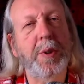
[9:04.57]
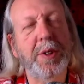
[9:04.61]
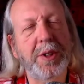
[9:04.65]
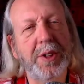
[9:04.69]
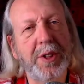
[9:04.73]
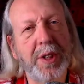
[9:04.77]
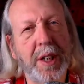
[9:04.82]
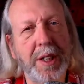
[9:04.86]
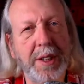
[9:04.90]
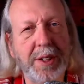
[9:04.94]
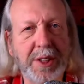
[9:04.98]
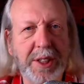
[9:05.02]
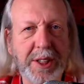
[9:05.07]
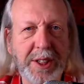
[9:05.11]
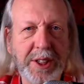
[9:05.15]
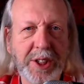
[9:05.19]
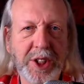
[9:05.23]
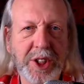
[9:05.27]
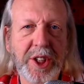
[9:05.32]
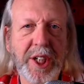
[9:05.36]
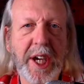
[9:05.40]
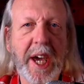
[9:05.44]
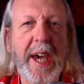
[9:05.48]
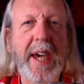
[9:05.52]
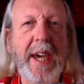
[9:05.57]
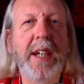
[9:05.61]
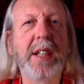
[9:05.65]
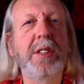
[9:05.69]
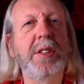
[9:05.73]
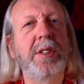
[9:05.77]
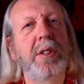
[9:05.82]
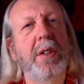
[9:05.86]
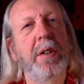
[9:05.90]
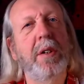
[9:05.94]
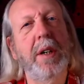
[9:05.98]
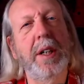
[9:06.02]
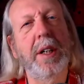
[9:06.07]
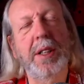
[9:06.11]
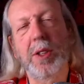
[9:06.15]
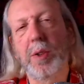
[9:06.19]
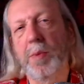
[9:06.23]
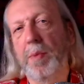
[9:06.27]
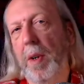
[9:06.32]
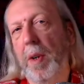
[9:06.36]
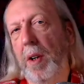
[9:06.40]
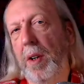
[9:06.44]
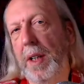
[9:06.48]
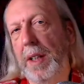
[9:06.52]
which will start to change
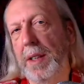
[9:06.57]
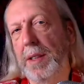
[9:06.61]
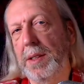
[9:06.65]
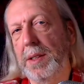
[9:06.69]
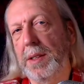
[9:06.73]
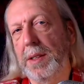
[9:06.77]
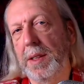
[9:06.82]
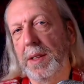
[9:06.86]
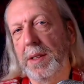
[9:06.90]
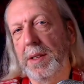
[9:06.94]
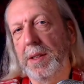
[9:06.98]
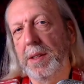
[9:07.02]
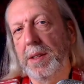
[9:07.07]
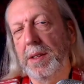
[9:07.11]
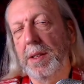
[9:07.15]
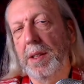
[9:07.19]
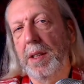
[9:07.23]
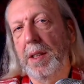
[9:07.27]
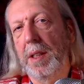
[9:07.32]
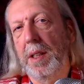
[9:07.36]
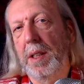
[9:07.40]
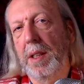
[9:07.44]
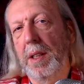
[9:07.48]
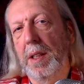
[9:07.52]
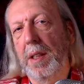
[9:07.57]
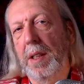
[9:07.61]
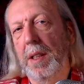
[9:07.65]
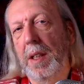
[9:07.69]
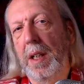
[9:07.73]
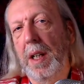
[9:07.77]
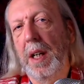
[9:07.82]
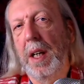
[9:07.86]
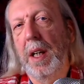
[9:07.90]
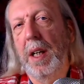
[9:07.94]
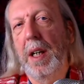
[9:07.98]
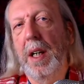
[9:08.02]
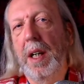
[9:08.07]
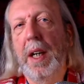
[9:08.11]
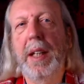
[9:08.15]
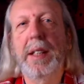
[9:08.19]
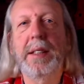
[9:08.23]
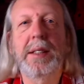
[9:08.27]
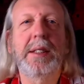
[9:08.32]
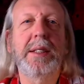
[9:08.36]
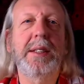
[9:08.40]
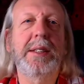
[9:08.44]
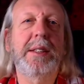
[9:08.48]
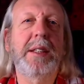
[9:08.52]
your experiences
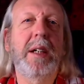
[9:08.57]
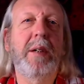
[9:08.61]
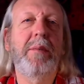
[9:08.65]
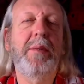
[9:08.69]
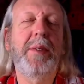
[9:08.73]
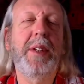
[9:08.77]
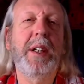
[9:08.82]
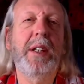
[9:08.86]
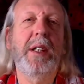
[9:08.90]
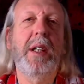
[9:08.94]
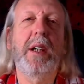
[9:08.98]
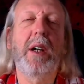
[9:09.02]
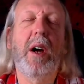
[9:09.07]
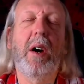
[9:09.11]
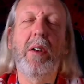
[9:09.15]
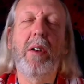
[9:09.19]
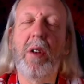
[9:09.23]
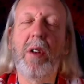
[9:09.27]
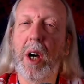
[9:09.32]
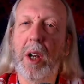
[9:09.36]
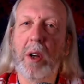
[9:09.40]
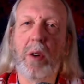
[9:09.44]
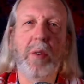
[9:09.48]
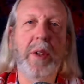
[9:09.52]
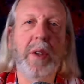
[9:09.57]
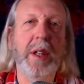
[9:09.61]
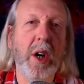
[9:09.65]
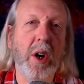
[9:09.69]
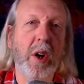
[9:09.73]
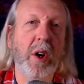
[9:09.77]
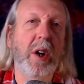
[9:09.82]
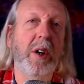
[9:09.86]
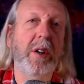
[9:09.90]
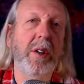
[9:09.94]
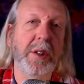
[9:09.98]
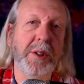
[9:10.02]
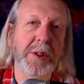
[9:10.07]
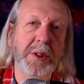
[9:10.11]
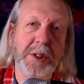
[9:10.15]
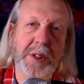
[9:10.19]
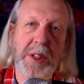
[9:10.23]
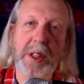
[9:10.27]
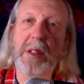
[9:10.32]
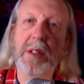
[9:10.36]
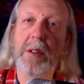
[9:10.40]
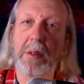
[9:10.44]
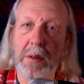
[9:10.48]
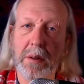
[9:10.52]
into something that not only
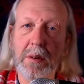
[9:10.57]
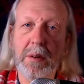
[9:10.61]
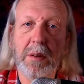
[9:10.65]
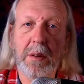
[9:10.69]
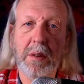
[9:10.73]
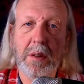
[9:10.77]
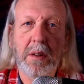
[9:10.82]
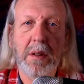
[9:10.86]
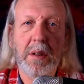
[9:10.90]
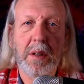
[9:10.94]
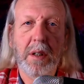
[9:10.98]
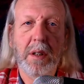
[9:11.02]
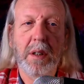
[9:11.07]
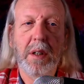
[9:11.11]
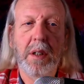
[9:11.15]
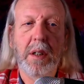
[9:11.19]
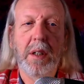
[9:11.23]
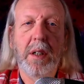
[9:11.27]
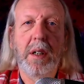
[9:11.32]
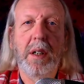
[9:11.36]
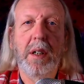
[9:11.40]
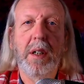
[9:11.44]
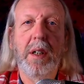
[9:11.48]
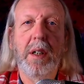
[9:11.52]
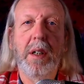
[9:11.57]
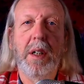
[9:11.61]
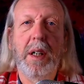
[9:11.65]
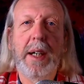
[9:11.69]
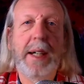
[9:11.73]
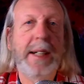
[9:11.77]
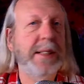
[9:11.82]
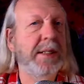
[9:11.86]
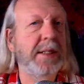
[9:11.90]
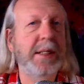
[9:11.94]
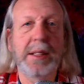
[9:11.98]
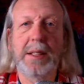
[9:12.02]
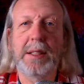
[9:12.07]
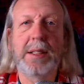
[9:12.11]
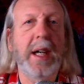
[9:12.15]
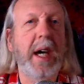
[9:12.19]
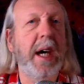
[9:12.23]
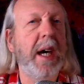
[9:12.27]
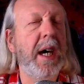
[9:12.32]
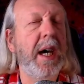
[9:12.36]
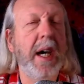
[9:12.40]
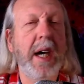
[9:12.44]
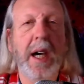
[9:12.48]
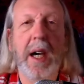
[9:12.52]
honors you, it's
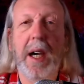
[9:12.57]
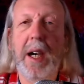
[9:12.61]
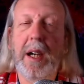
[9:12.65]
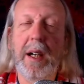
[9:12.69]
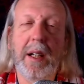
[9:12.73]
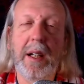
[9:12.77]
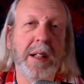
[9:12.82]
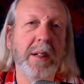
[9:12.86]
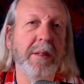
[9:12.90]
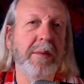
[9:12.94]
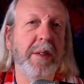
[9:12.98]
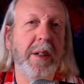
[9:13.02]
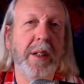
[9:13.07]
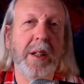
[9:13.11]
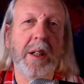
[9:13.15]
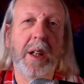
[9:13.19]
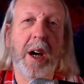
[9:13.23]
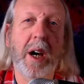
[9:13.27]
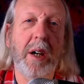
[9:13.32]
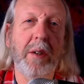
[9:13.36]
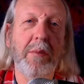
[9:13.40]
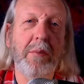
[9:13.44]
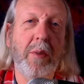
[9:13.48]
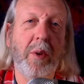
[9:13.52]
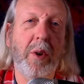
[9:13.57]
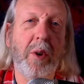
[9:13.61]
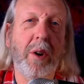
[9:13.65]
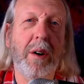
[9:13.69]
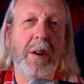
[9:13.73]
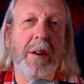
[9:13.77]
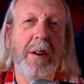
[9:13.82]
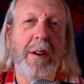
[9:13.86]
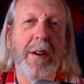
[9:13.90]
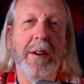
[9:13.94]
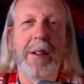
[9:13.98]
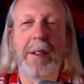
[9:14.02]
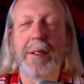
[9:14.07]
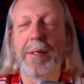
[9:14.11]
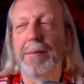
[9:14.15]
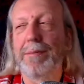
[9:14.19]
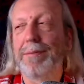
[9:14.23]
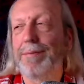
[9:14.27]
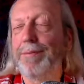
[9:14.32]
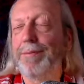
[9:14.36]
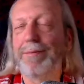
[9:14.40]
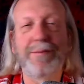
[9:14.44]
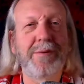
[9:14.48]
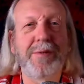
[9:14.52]
just a hell of a lot more
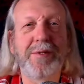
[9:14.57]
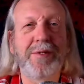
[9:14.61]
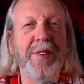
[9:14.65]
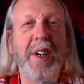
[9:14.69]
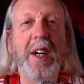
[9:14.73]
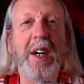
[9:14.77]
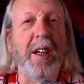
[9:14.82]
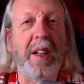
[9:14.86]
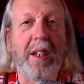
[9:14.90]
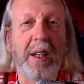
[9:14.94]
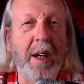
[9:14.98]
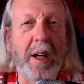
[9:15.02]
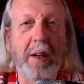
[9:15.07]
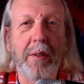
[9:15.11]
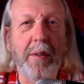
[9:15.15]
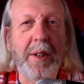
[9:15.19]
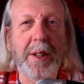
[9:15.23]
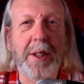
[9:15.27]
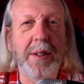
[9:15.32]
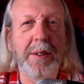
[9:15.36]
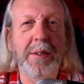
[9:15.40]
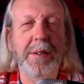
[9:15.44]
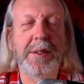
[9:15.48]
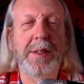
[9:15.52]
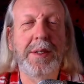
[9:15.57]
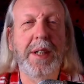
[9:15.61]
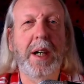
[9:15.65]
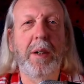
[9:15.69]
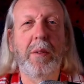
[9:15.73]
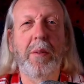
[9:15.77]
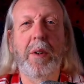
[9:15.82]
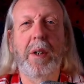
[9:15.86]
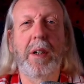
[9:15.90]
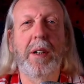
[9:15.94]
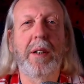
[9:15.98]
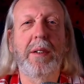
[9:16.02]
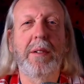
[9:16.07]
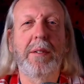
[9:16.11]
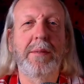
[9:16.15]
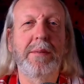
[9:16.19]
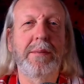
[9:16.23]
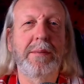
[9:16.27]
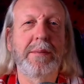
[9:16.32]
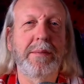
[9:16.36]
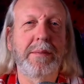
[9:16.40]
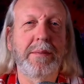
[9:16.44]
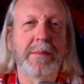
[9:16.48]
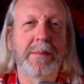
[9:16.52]
fun. I will use that
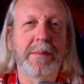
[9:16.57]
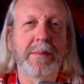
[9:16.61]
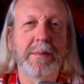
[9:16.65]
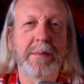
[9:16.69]
word.